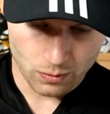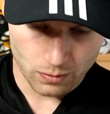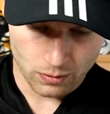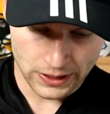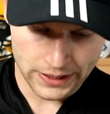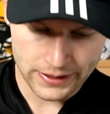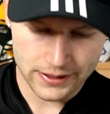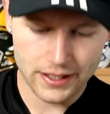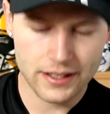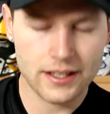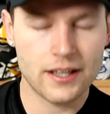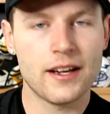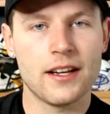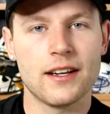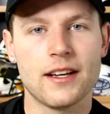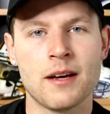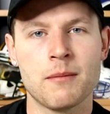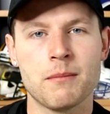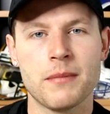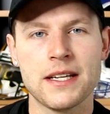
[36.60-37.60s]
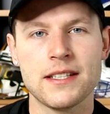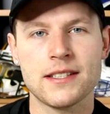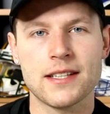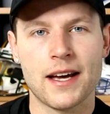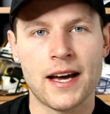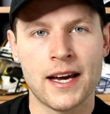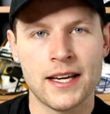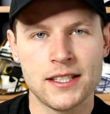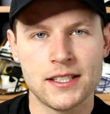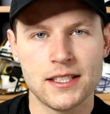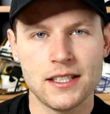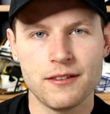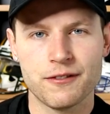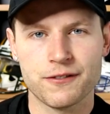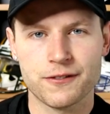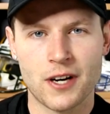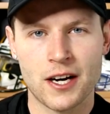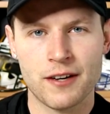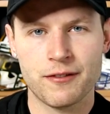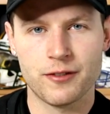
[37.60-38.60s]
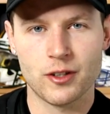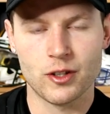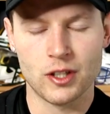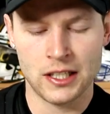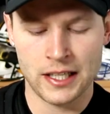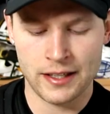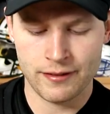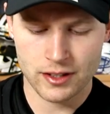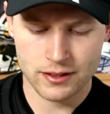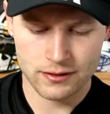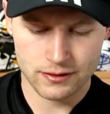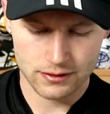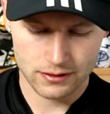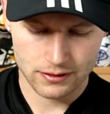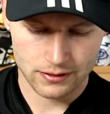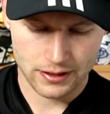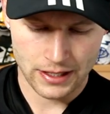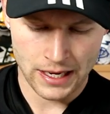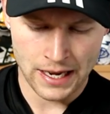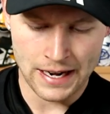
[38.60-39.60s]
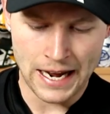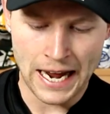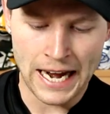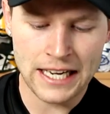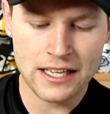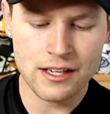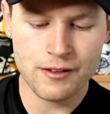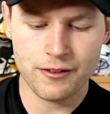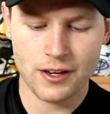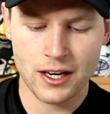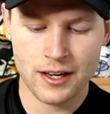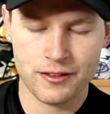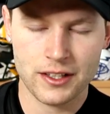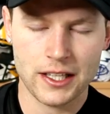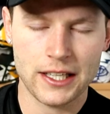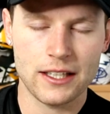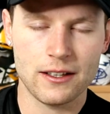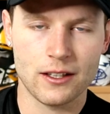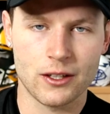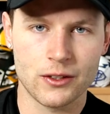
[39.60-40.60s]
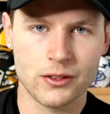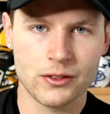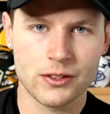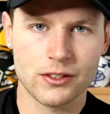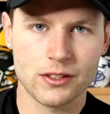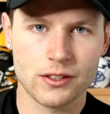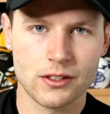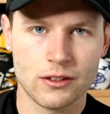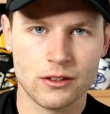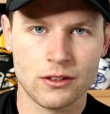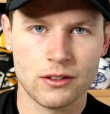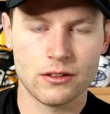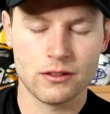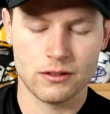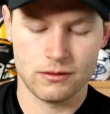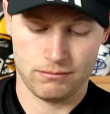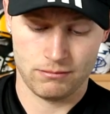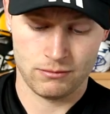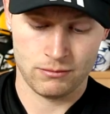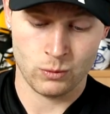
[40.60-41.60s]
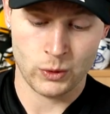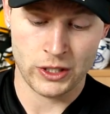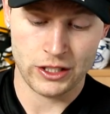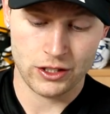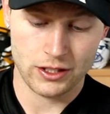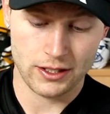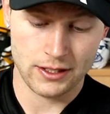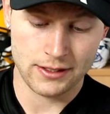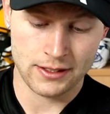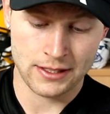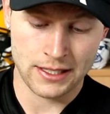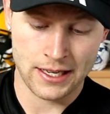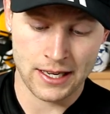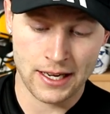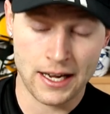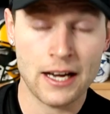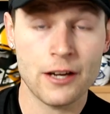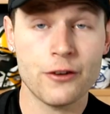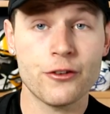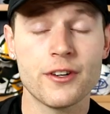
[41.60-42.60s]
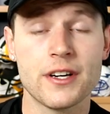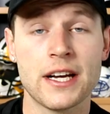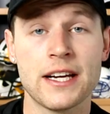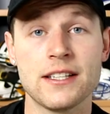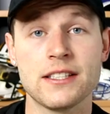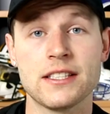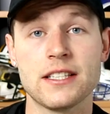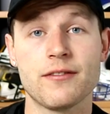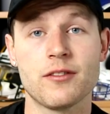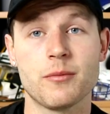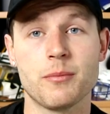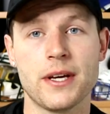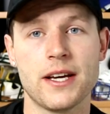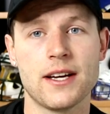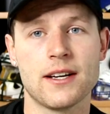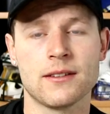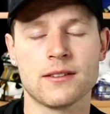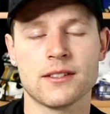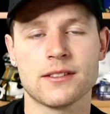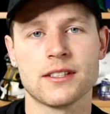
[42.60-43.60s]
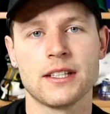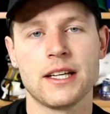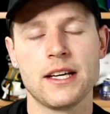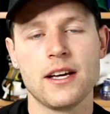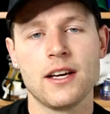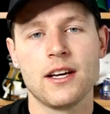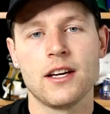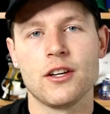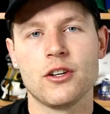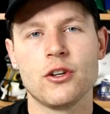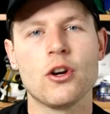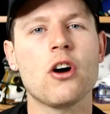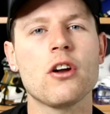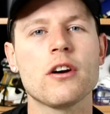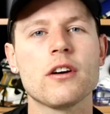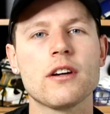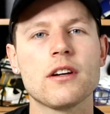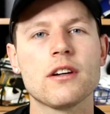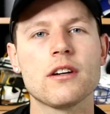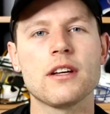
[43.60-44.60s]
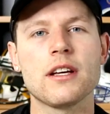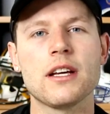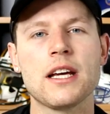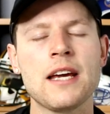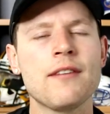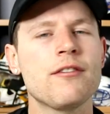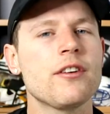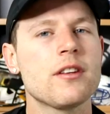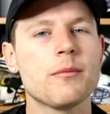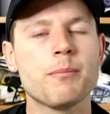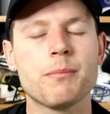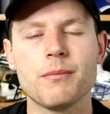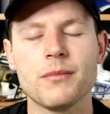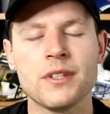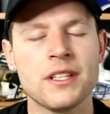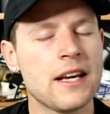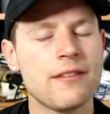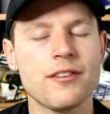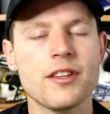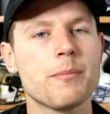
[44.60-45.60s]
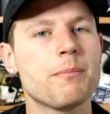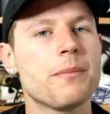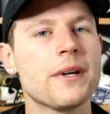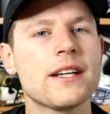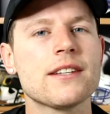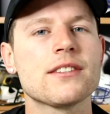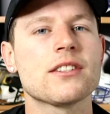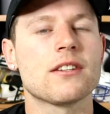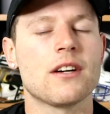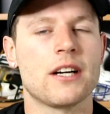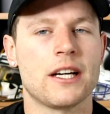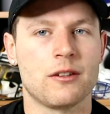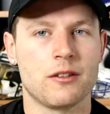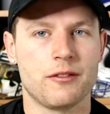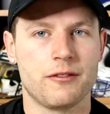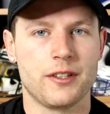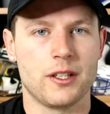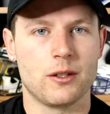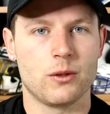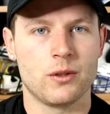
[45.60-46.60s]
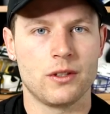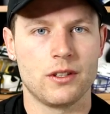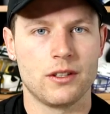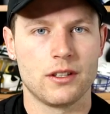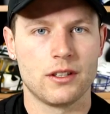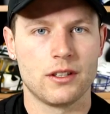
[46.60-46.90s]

Listed at 1m80, 5'11", and 85 kilos, which is 187 pounds. Never the biggest guy on the field,